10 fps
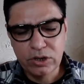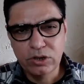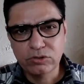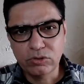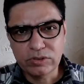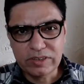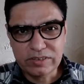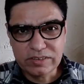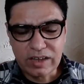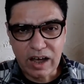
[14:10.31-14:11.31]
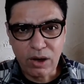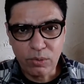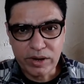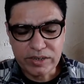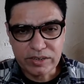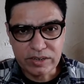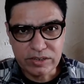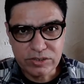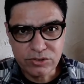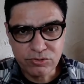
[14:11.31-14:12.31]
So this is how it
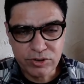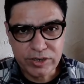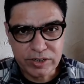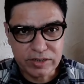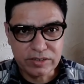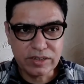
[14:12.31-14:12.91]
is treated.